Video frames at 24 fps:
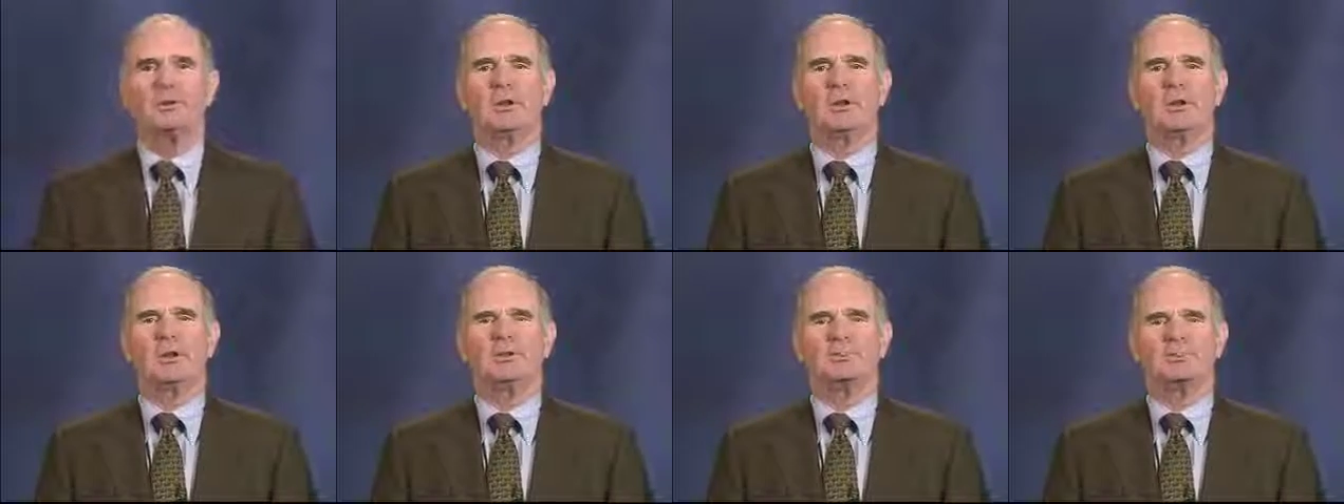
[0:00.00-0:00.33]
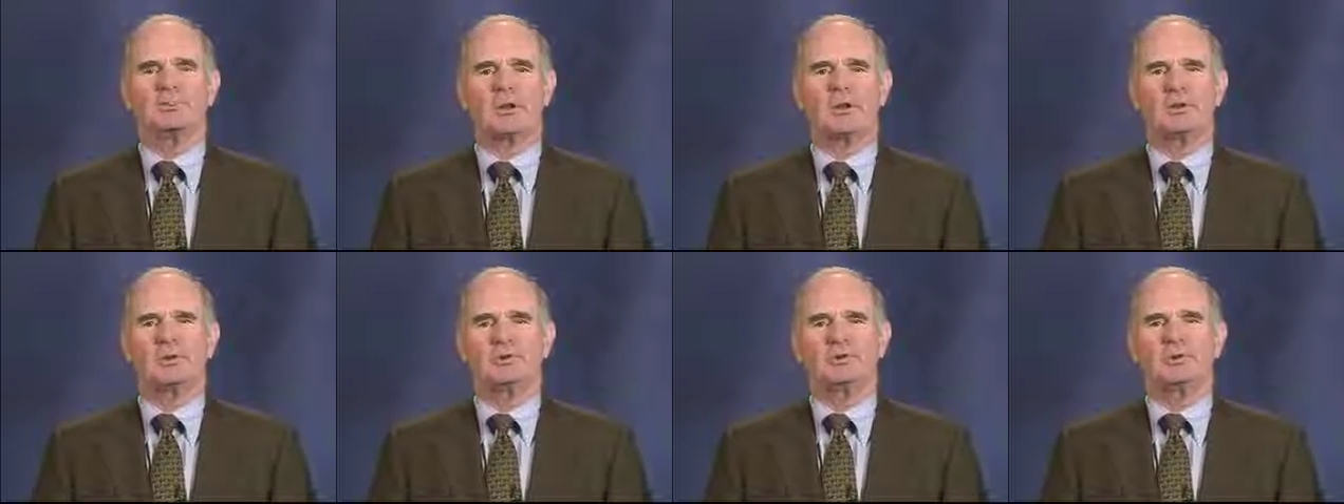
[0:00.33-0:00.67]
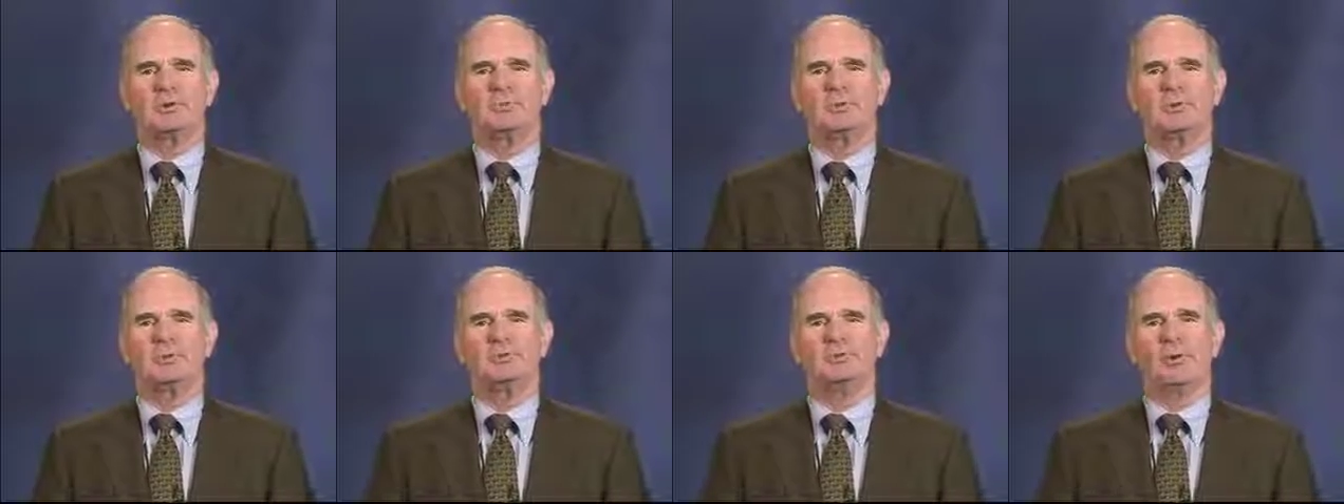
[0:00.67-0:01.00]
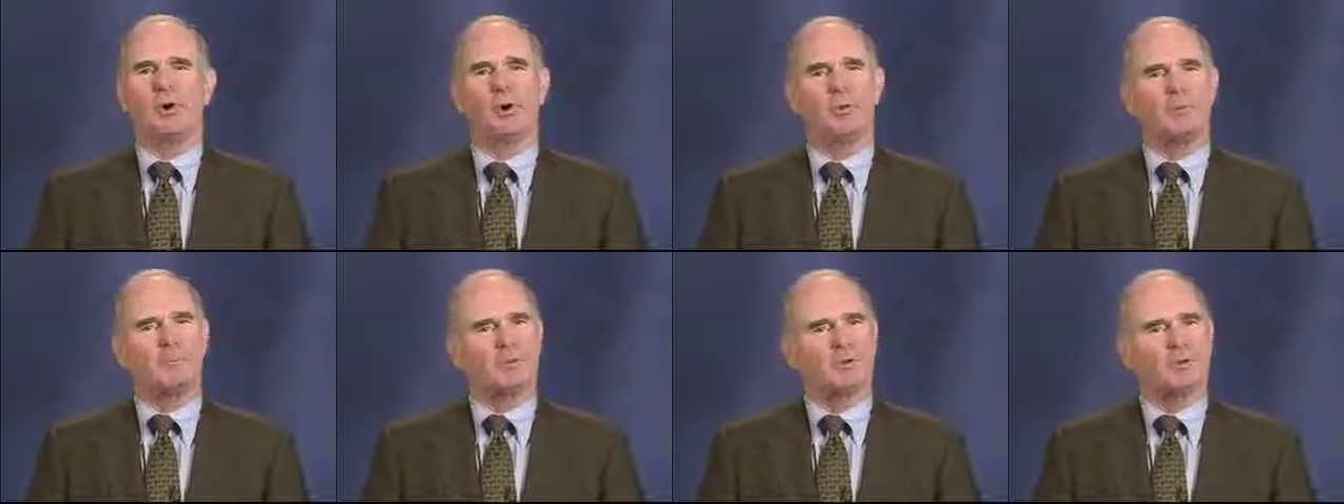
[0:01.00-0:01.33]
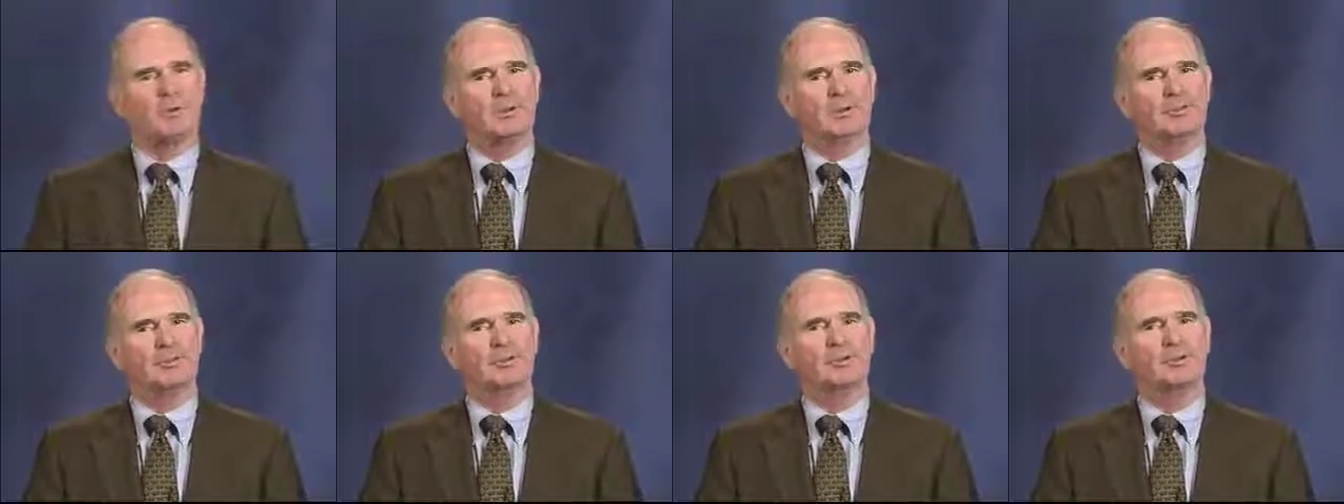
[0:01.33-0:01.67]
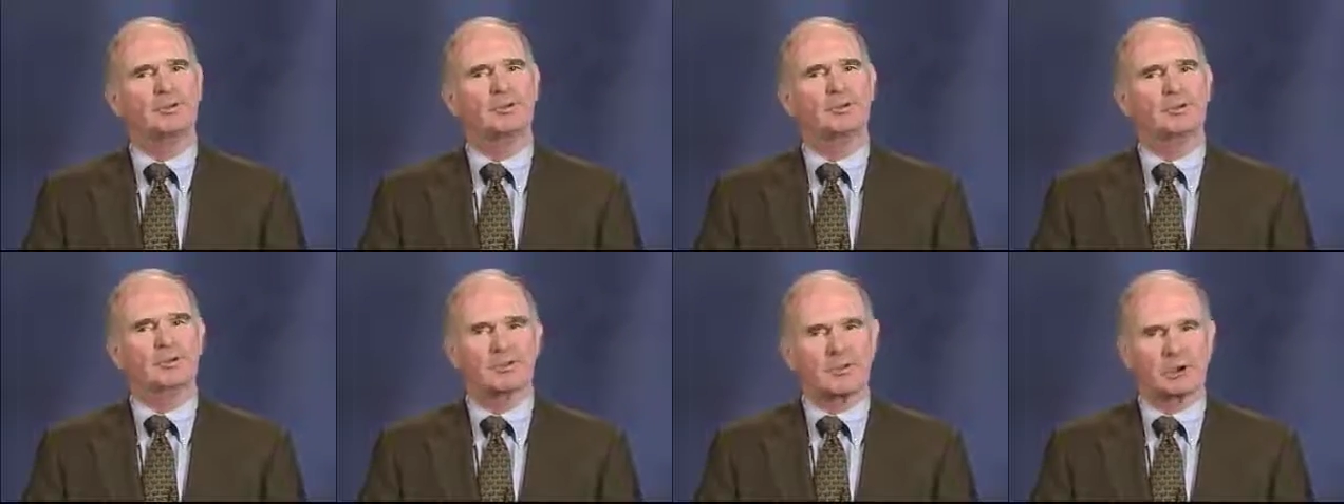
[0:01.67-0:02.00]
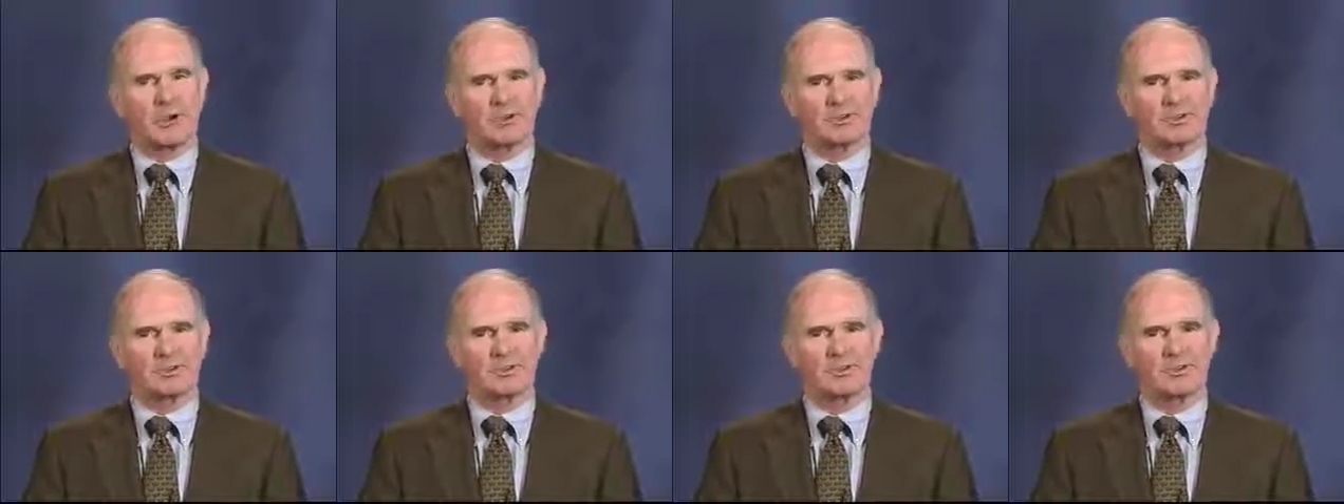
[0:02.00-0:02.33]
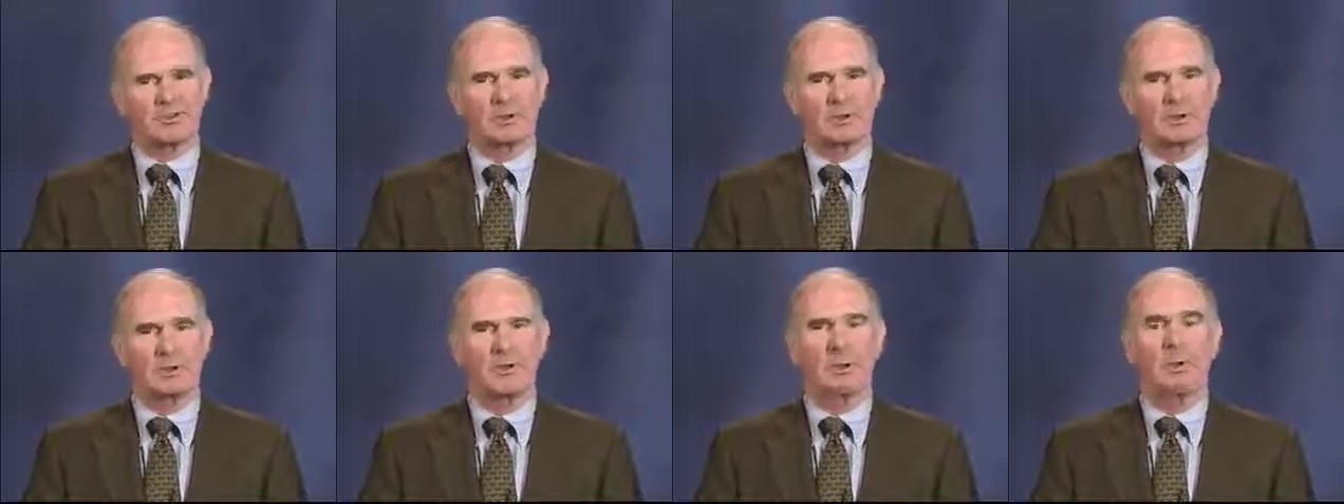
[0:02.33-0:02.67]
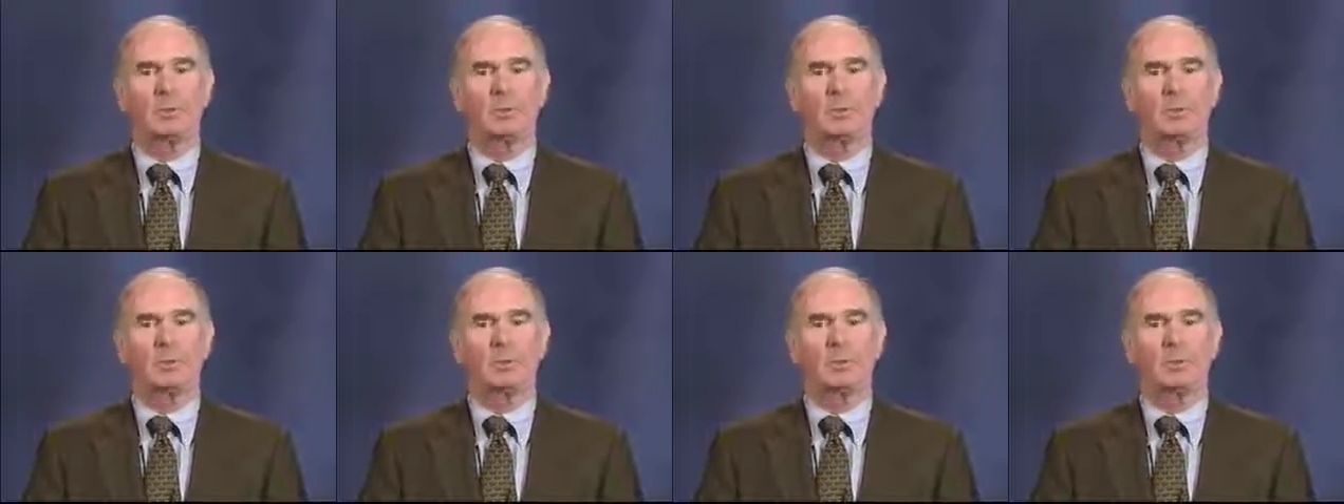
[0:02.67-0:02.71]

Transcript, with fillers: the extent to which openness and trust